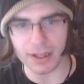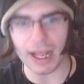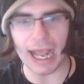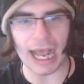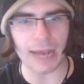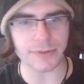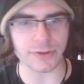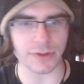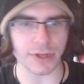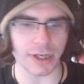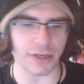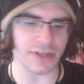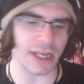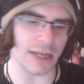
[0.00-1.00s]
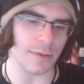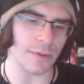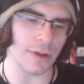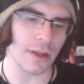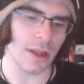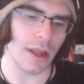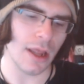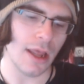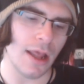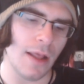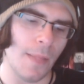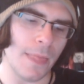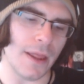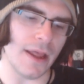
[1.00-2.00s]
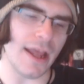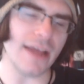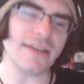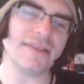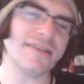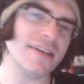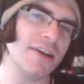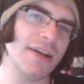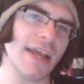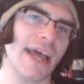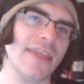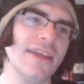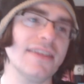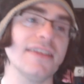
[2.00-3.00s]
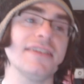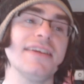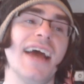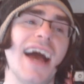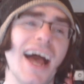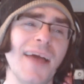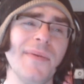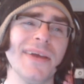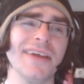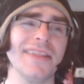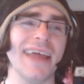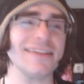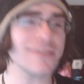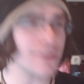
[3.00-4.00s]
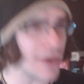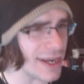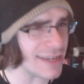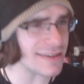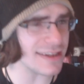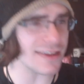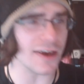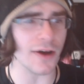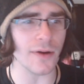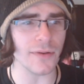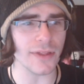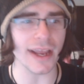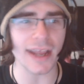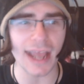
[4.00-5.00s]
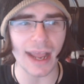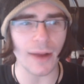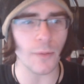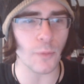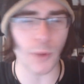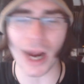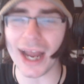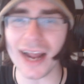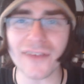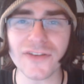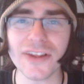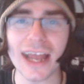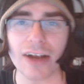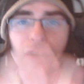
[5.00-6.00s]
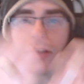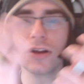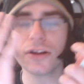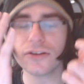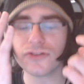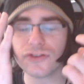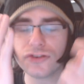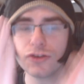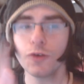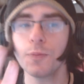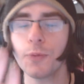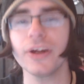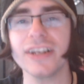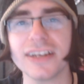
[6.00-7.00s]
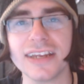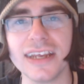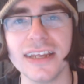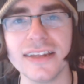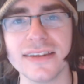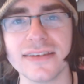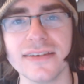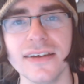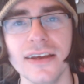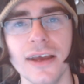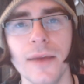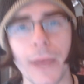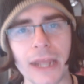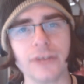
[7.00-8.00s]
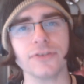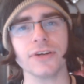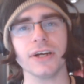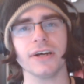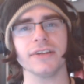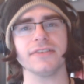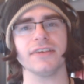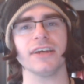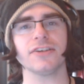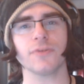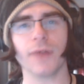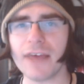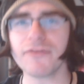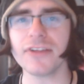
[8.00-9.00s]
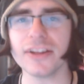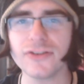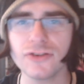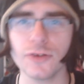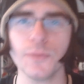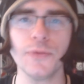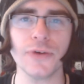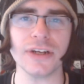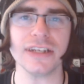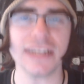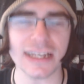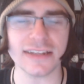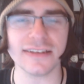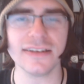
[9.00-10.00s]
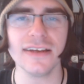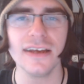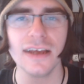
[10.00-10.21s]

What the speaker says: absolutely understandable. Siri, I think the timing of that's crazy, though. Like, right after that super intense Patreon session, right after that super intense